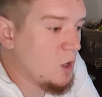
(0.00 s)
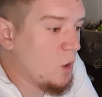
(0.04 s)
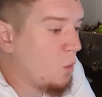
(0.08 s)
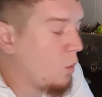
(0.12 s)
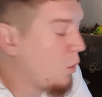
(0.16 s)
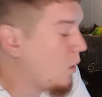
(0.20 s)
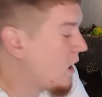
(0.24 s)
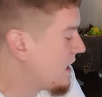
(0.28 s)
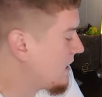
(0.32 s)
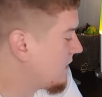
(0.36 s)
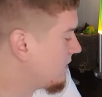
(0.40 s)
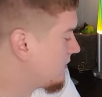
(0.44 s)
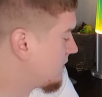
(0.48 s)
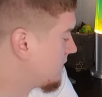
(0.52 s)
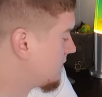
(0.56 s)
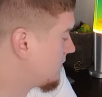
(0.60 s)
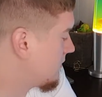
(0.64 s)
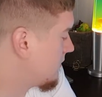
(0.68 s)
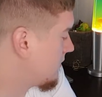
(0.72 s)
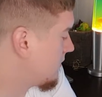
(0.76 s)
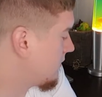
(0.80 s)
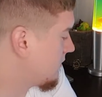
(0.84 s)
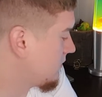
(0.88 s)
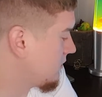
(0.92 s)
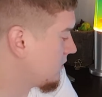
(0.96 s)
wait,
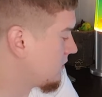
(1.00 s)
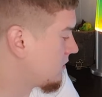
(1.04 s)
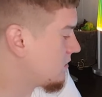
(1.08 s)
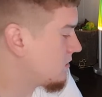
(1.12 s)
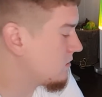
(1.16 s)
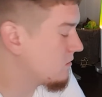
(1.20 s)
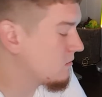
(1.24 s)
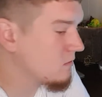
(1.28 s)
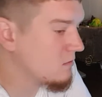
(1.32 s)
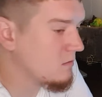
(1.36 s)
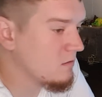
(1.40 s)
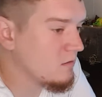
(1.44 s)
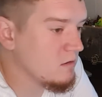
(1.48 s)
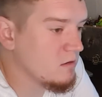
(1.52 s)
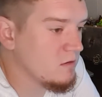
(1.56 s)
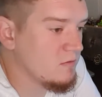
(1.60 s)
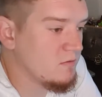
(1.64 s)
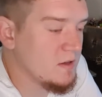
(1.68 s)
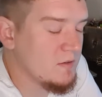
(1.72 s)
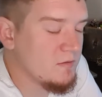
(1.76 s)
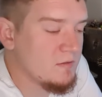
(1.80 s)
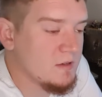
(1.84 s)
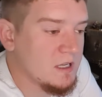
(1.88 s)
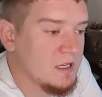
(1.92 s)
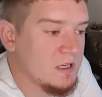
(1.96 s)

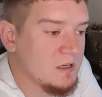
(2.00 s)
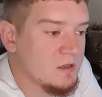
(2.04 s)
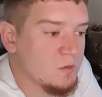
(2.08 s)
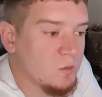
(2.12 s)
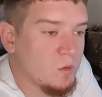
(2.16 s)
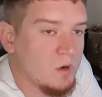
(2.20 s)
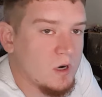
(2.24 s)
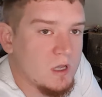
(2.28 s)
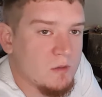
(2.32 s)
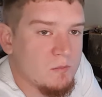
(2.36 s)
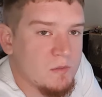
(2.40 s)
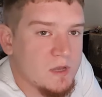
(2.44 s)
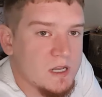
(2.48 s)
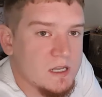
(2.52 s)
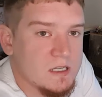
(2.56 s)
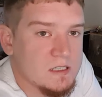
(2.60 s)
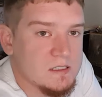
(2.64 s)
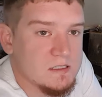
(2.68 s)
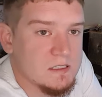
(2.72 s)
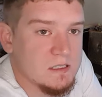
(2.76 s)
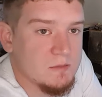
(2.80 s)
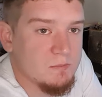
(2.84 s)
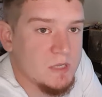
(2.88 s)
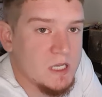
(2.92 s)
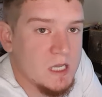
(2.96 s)
15-20 minutes
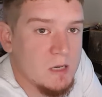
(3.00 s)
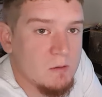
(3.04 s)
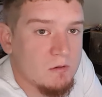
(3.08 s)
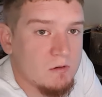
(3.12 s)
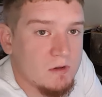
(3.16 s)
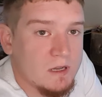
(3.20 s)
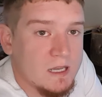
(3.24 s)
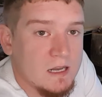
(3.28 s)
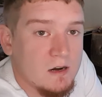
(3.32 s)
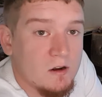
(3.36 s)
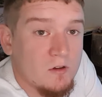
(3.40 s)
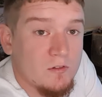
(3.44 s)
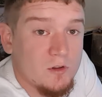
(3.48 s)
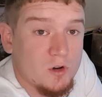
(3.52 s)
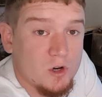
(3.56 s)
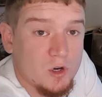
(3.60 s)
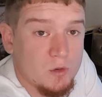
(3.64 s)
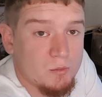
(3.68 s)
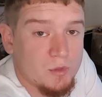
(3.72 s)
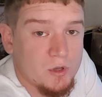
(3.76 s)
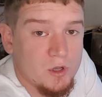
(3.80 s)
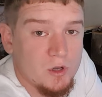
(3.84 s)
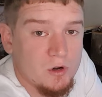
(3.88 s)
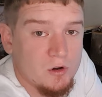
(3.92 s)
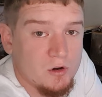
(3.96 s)
to be able to get on the
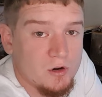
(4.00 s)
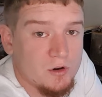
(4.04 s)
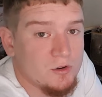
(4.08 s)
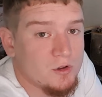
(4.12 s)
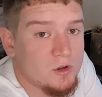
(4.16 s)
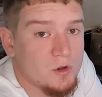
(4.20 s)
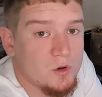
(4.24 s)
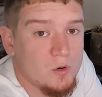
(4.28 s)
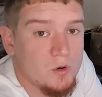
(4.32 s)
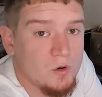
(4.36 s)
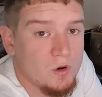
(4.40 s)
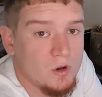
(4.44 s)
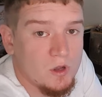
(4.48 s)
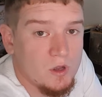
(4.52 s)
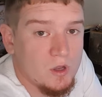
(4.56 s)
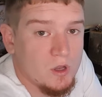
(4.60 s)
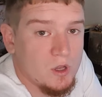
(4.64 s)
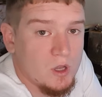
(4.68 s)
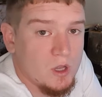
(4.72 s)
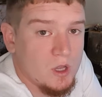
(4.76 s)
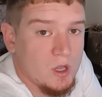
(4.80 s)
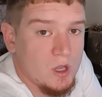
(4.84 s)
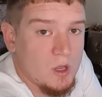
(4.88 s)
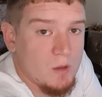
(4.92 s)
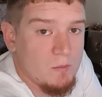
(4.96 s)
computer and do
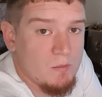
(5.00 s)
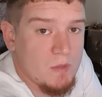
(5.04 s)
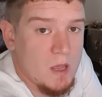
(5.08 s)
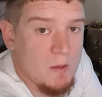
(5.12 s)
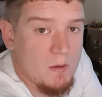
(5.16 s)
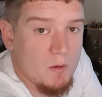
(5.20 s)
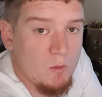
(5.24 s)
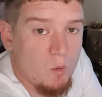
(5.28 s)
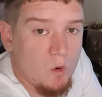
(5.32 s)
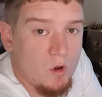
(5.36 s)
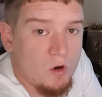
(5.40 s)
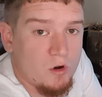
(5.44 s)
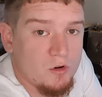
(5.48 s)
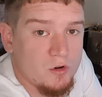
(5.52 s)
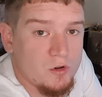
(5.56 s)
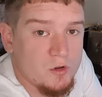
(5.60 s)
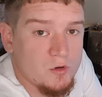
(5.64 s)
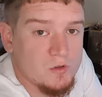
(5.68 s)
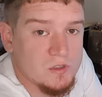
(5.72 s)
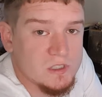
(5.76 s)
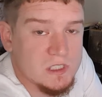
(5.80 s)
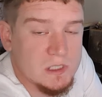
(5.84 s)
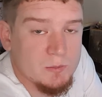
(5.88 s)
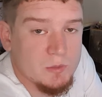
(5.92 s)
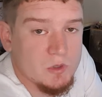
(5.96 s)
maybe one or two
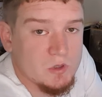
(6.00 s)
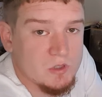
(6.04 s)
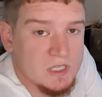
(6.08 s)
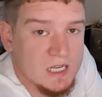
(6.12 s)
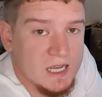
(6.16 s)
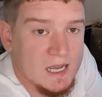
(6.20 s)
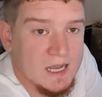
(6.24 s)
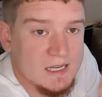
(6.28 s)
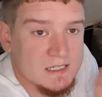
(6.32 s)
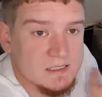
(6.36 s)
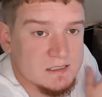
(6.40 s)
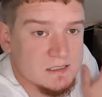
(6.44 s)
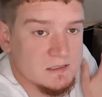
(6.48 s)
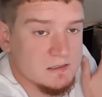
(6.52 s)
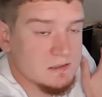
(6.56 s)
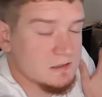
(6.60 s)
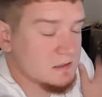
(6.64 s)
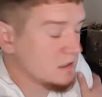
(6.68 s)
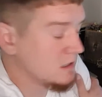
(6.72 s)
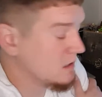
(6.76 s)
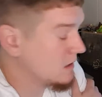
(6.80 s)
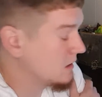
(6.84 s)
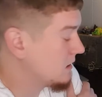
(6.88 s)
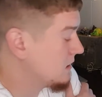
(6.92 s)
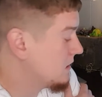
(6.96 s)
simple tasks.
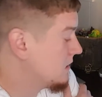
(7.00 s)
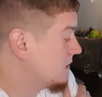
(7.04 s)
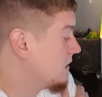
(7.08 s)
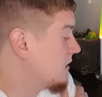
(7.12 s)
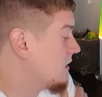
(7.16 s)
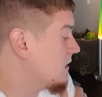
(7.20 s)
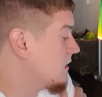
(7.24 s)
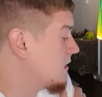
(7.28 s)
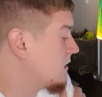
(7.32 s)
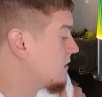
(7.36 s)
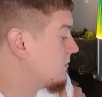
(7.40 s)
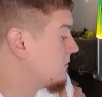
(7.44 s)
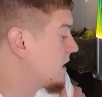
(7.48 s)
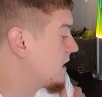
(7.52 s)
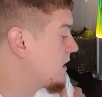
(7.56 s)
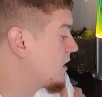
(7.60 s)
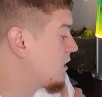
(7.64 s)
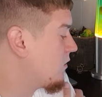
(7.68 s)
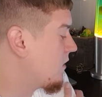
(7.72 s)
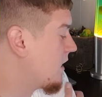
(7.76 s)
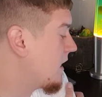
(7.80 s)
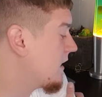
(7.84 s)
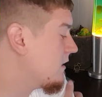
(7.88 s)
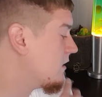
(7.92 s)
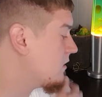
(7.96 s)
I
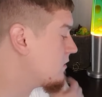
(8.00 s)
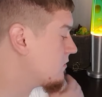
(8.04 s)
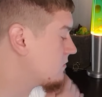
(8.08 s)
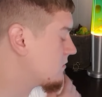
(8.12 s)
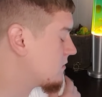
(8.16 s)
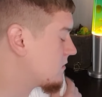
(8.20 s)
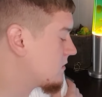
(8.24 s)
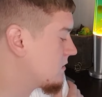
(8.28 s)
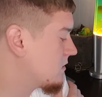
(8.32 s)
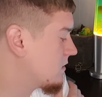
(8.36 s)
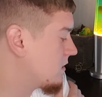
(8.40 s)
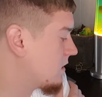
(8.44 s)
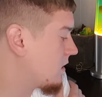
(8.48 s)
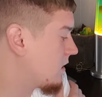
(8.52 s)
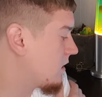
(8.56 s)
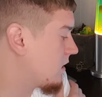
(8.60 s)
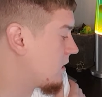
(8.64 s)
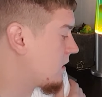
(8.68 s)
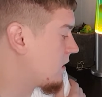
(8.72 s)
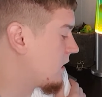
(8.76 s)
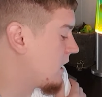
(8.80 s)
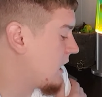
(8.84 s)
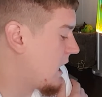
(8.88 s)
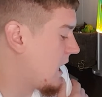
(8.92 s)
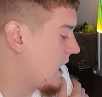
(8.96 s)
know I don't.
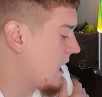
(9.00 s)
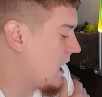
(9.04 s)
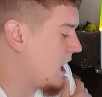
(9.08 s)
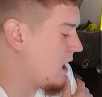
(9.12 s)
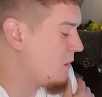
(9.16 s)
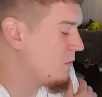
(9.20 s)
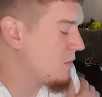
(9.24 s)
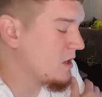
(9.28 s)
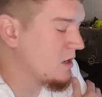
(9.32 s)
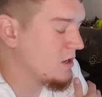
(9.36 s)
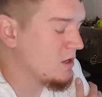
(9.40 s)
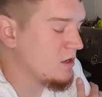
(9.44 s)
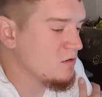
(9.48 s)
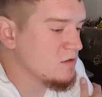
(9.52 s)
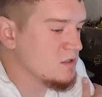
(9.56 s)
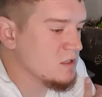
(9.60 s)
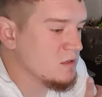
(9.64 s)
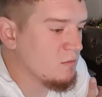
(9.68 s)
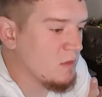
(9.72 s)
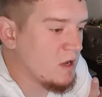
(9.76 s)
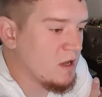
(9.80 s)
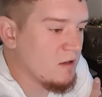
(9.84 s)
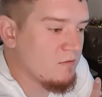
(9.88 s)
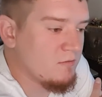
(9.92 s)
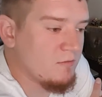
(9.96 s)
I've been using
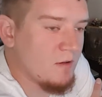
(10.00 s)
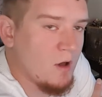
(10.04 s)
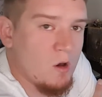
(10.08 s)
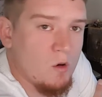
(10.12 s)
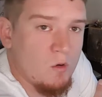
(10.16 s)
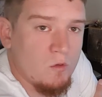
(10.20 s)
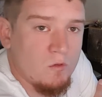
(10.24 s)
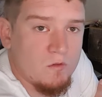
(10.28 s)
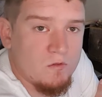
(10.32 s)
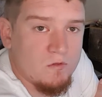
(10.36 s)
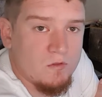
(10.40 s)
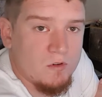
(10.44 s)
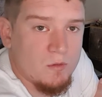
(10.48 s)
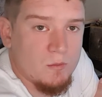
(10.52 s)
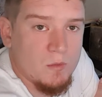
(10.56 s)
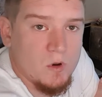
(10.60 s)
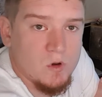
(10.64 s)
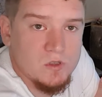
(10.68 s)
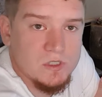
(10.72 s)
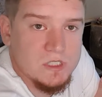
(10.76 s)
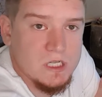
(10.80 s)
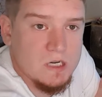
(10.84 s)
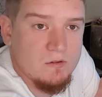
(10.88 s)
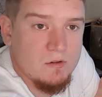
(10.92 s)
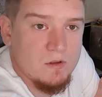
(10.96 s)
my phone for
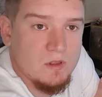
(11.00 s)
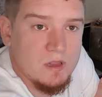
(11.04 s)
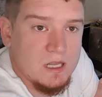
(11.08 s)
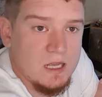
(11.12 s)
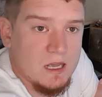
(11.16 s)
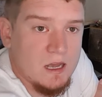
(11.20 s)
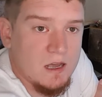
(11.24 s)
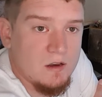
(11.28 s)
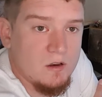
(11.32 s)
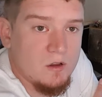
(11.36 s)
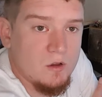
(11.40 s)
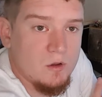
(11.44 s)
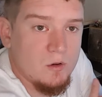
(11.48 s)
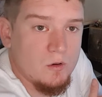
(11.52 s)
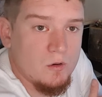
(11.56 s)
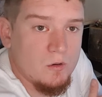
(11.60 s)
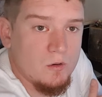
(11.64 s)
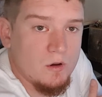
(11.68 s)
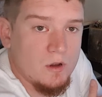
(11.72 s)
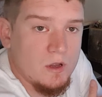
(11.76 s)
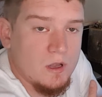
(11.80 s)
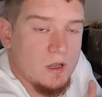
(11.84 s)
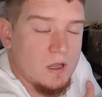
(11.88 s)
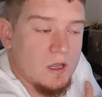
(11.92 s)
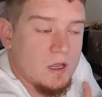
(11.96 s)
most everything I do,
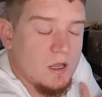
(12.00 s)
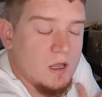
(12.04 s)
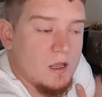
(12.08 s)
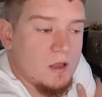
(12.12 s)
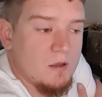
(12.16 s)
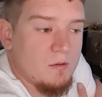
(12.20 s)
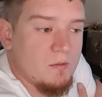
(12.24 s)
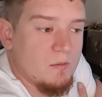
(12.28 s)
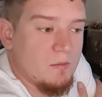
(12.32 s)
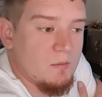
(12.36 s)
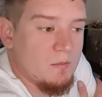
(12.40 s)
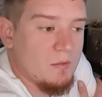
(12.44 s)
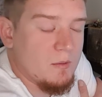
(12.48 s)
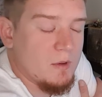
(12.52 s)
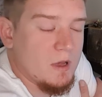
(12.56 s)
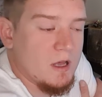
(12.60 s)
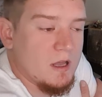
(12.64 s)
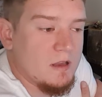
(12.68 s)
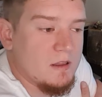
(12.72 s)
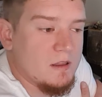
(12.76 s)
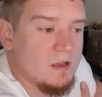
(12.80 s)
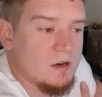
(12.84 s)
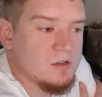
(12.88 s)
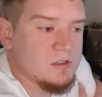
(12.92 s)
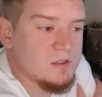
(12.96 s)

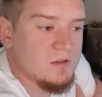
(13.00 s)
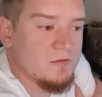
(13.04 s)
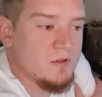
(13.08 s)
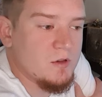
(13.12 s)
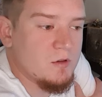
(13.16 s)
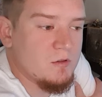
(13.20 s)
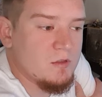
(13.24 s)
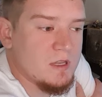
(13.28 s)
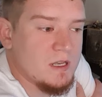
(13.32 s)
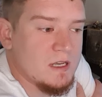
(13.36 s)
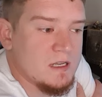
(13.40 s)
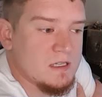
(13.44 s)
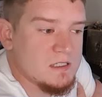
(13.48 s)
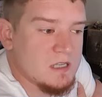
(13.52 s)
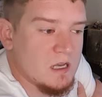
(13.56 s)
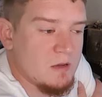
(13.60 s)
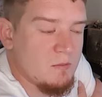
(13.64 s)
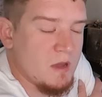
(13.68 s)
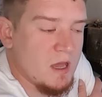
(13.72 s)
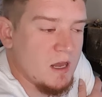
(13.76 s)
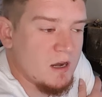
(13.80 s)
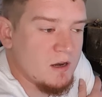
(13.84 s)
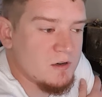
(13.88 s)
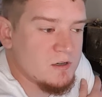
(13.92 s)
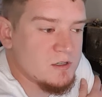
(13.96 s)
but there's a few things. I
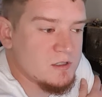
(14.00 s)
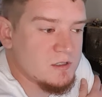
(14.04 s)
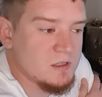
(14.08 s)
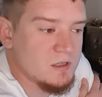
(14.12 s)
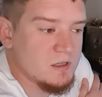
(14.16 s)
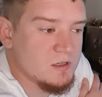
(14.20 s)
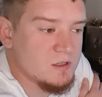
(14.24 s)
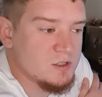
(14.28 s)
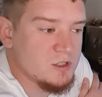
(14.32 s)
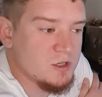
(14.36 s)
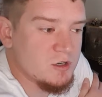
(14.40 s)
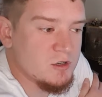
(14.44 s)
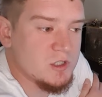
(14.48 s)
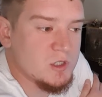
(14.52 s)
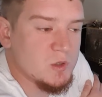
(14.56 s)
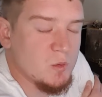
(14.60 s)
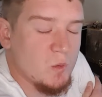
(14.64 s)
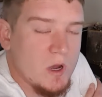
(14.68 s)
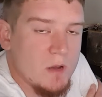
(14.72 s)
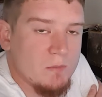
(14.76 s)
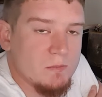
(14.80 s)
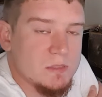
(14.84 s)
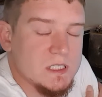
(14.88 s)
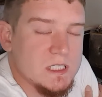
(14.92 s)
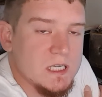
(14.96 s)
manage the church
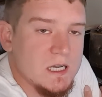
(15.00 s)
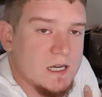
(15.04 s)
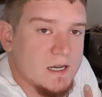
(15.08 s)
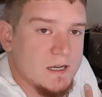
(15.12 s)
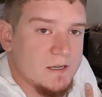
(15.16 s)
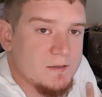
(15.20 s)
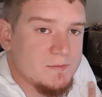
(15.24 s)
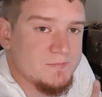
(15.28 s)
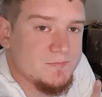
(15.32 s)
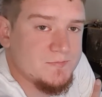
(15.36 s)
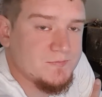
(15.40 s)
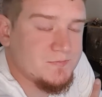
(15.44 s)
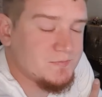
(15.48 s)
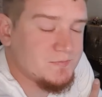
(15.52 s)
website,